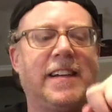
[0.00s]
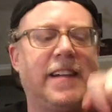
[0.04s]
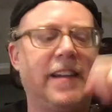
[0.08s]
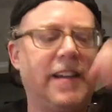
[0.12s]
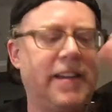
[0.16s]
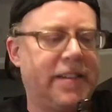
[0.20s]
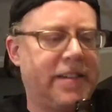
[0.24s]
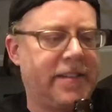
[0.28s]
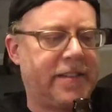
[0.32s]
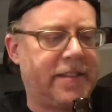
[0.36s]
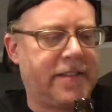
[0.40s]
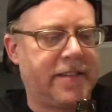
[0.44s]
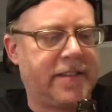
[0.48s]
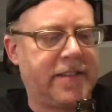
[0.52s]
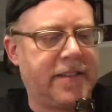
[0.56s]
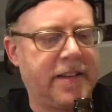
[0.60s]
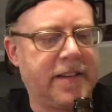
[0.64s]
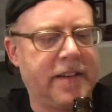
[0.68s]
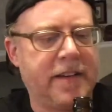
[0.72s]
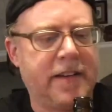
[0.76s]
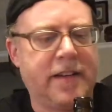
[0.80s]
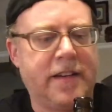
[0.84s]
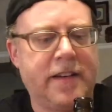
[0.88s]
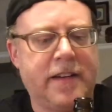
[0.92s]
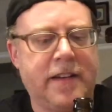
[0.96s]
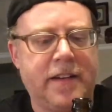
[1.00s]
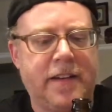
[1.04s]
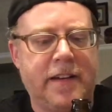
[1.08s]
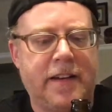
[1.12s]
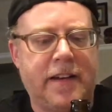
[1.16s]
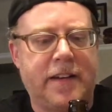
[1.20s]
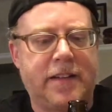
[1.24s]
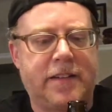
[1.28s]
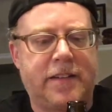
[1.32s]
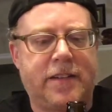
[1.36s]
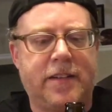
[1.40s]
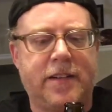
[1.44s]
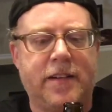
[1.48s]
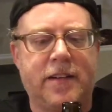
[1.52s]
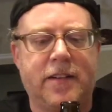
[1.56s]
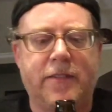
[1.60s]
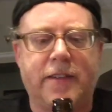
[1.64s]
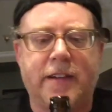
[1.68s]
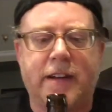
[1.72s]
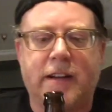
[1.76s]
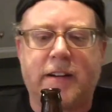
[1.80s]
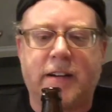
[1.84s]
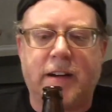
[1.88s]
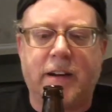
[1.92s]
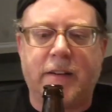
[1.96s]
a hiss. That's good.
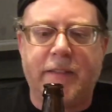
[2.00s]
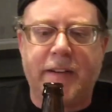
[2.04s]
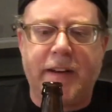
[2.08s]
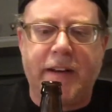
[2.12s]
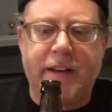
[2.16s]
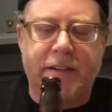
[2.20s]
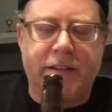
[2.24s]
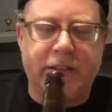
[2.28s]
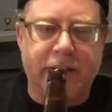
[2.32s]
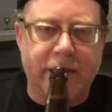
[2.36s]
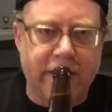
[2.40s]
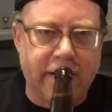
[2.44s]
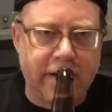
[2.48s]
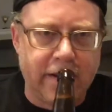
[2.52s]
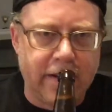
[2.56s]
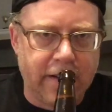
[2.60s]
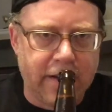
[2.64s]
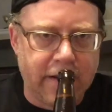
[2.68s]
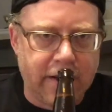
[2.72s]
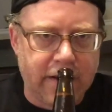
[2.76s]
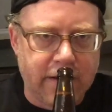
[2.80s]
We got carbonation.